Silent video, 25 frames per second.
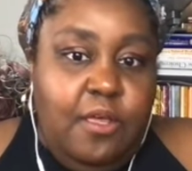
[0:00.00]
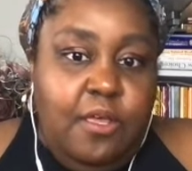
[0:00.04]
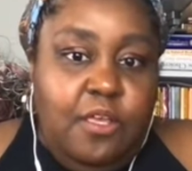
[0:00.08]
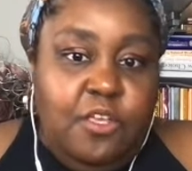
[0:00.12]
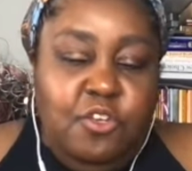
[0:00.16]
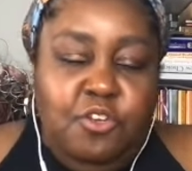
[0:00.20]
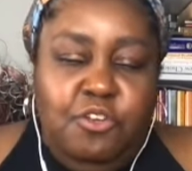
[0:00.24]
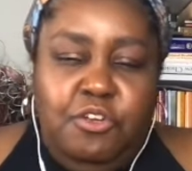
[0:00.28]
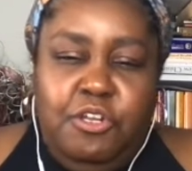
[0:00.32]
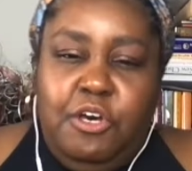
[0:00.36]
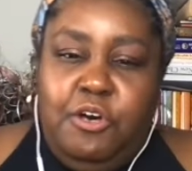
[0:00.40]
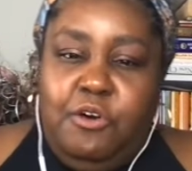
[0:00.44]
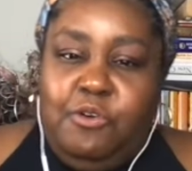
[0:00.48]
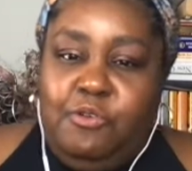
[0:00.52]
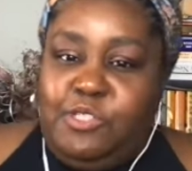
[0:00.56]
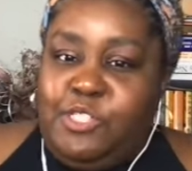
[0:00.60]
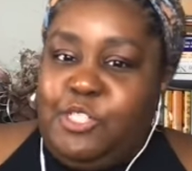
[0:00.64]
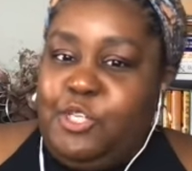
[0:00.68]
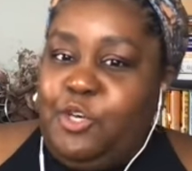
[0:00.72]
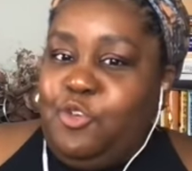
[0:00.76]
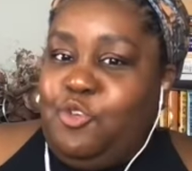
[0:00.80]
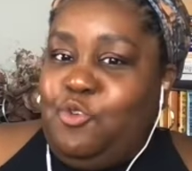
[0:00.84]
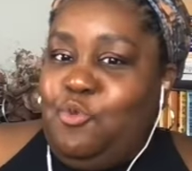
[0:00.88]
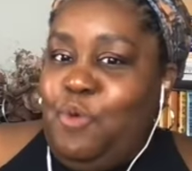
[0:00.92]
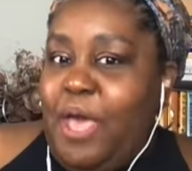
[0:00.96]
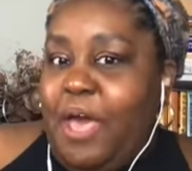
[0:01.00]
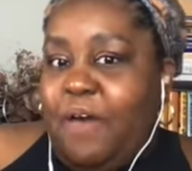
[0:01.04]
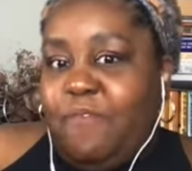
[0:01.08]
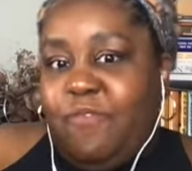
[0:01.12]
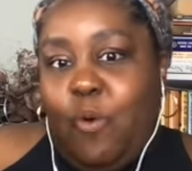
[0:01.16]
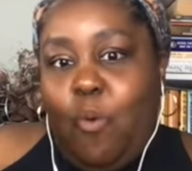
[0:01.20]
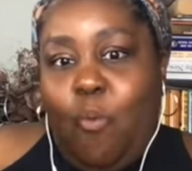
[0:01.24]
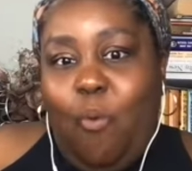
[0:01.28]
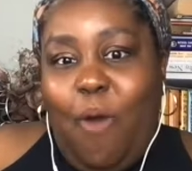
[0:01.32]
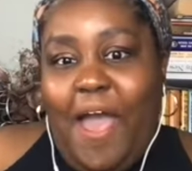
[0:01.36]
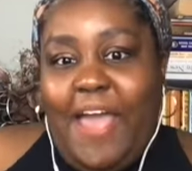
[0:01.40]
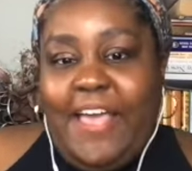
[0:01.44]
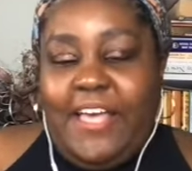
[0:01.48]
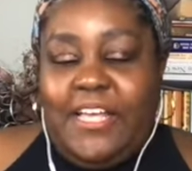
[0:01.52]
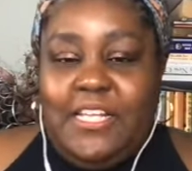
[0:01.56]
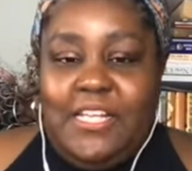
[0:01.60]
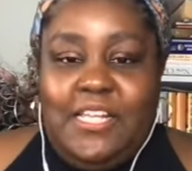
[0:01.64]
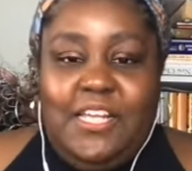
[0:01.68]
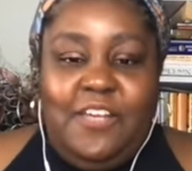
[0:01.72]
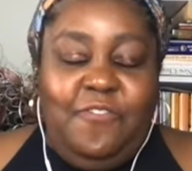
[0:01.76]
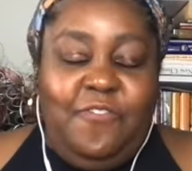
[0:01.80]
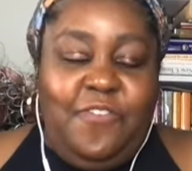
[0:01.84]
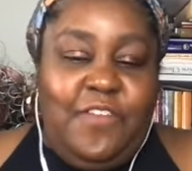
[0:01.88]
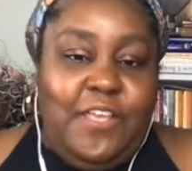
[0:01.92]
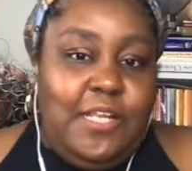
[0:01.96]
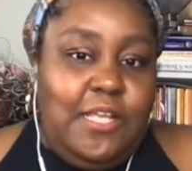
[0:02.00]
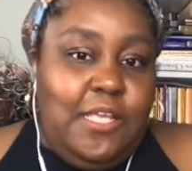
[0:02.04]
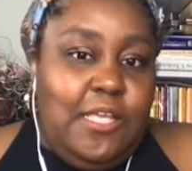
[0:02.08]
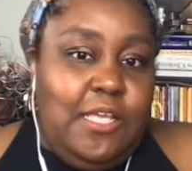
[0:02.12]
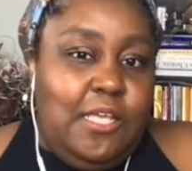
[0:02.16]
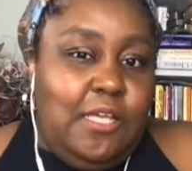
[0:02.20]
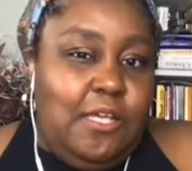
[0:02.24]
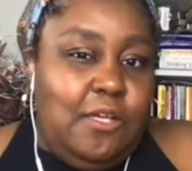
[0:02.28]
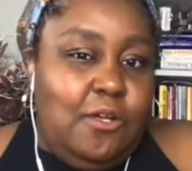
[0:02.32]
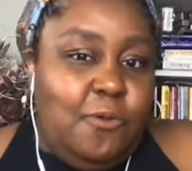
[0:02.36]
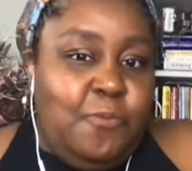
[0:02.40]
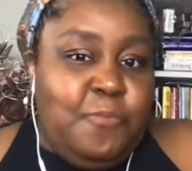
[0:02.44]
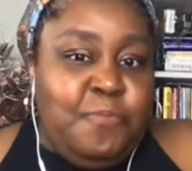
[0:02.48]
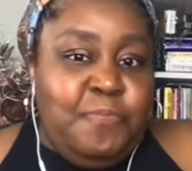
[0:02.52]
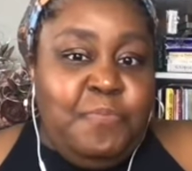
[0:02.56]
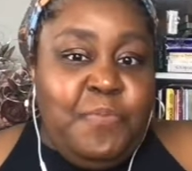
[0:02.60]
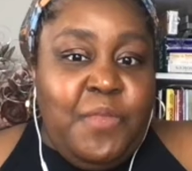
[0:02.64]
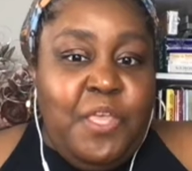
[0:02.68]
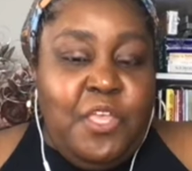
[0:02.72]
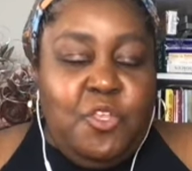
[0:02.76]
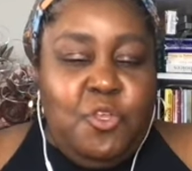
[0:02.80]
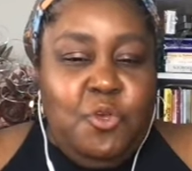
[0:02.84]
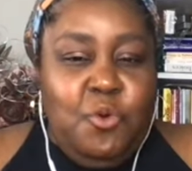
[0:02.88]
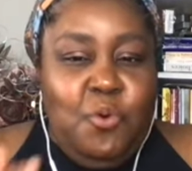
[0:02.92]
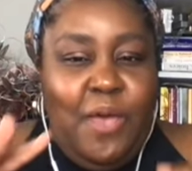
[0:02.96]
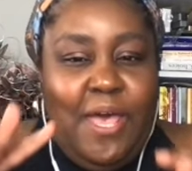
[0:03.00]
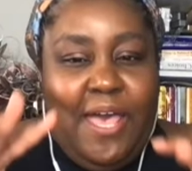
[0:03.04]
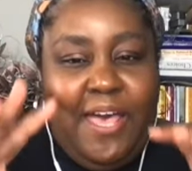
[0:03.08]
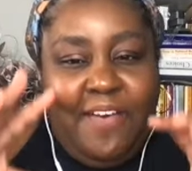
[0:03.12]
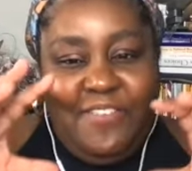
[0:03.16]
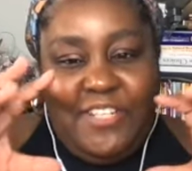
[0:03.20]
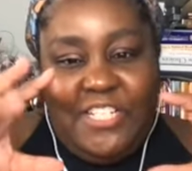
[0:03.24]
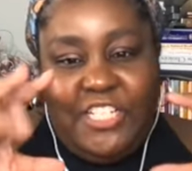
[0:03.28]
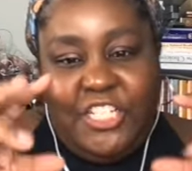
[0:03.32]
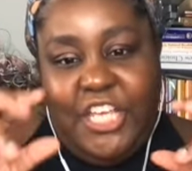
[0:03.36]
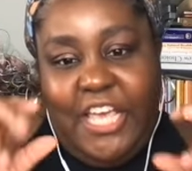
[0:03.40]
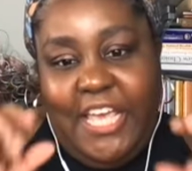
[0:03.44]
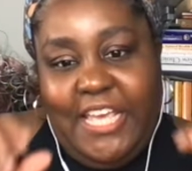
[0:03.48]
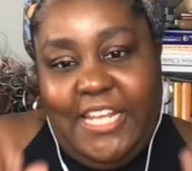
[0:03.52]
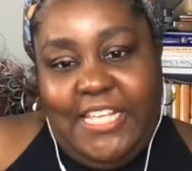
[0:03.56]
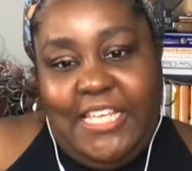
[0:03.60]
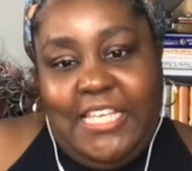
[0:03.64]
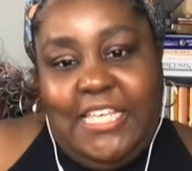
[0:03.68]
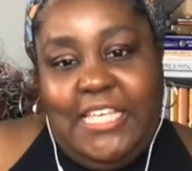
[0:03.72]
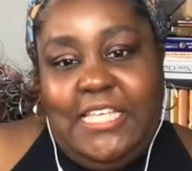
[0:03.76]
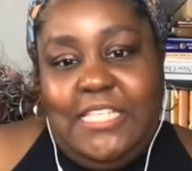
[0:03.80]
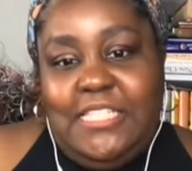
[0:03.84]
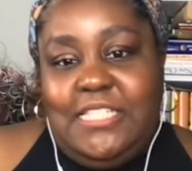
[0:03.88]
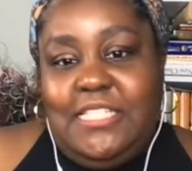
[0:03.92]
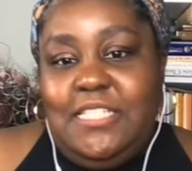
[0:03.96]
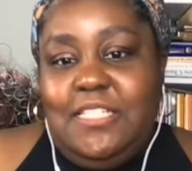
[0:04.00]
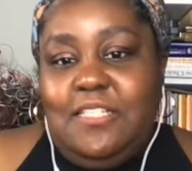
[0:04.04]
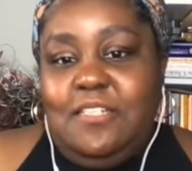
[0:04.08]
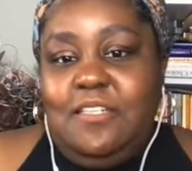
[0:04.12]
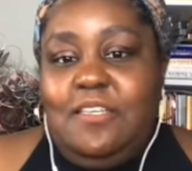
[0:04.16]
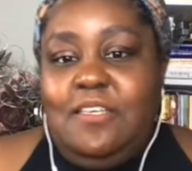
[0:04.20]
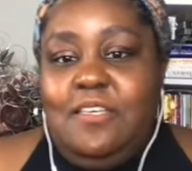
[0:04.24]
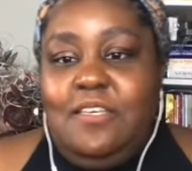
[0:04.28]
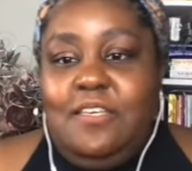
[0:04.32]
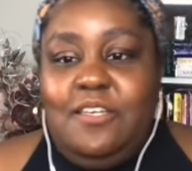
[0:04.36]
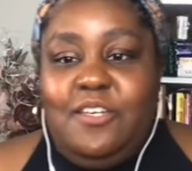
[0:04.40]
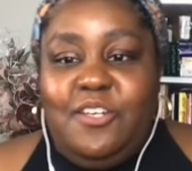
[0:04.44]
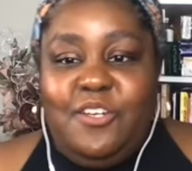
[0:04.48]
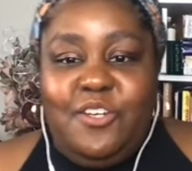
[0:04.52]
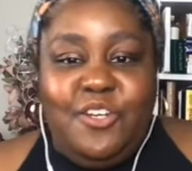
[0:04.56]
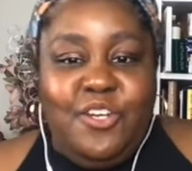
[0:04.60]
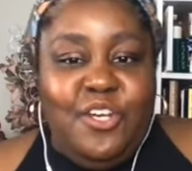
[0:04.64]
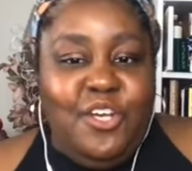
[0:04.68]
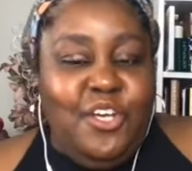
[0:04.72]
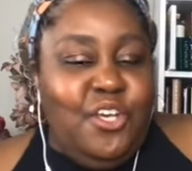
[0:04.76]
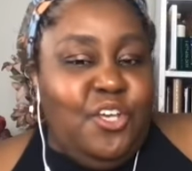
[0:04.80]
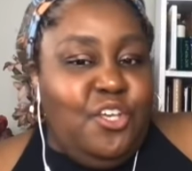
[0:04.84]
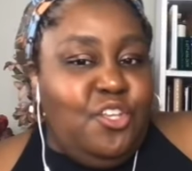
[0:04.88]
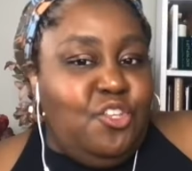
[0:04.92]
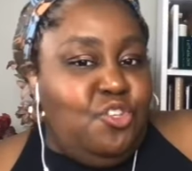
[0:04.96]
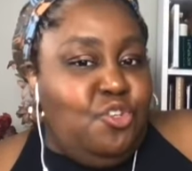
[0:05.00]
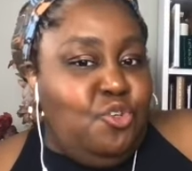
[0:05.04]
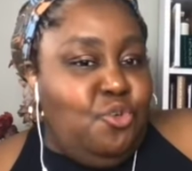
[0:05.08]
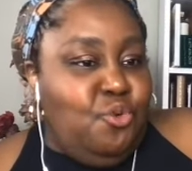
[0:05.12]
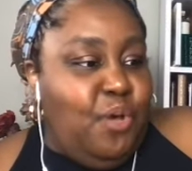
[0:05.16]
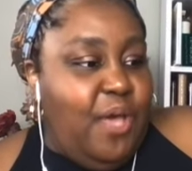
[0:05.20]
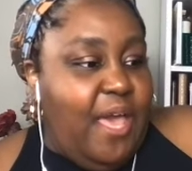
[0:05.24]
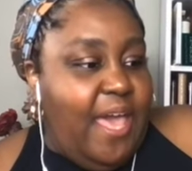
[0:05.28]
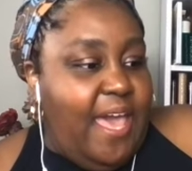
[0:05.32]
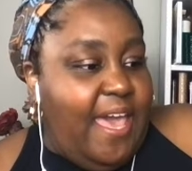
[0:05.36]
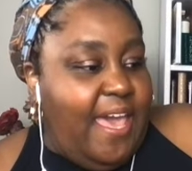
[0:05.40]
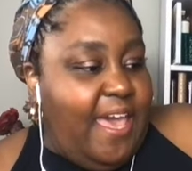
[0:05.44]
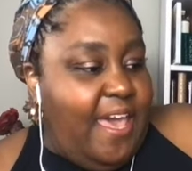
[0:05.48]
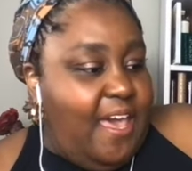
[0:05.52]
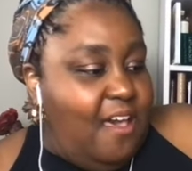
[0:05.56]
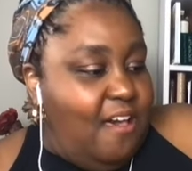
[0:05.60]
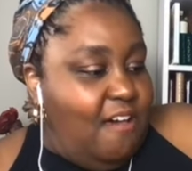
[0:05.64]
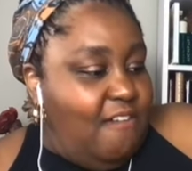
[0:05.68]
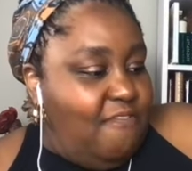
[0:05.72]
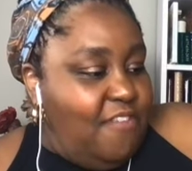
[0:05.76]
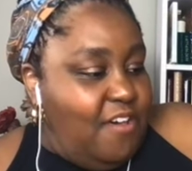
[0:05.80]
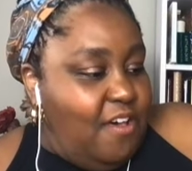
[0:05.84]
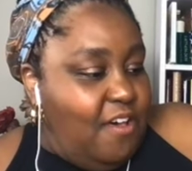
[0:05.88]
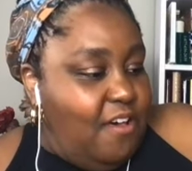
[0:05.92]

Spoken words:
So you have a Wyclef in here, you have a Jadakiss in here, you have